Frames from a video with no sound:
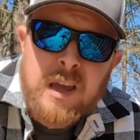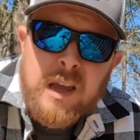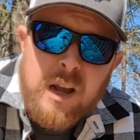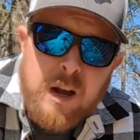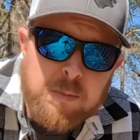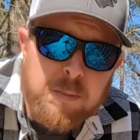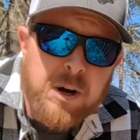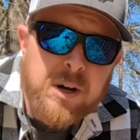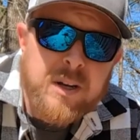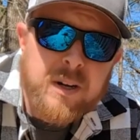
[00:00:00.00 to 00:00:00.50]

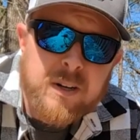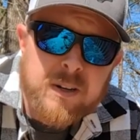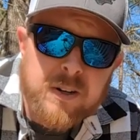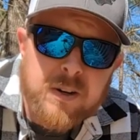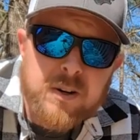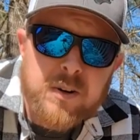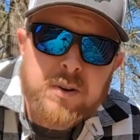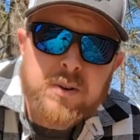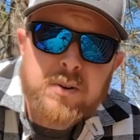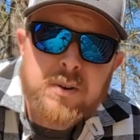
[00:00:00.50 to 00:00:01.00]
a buck and a
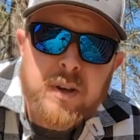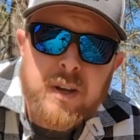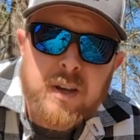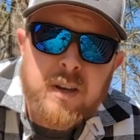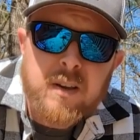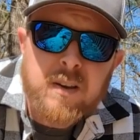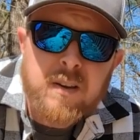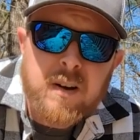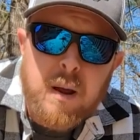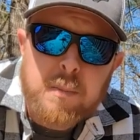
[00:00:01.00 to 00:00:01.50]
doe,
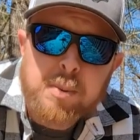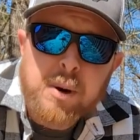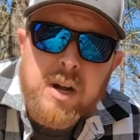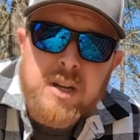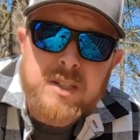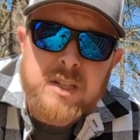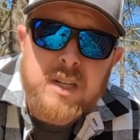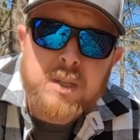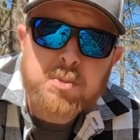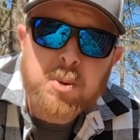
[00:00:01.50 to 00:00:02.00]
and I
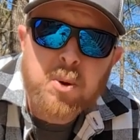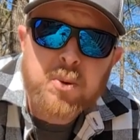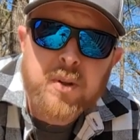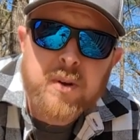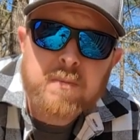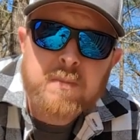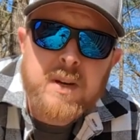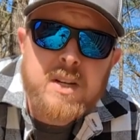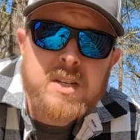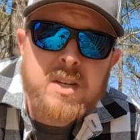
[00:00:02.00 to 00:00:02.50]
processed both of
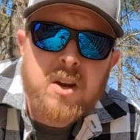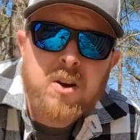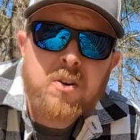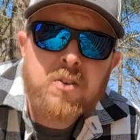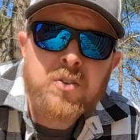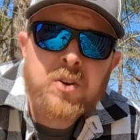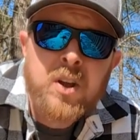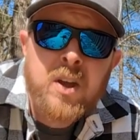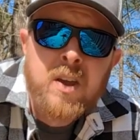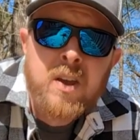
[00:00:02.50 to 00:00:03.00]
them
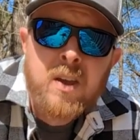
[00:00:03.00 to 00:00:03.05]
myself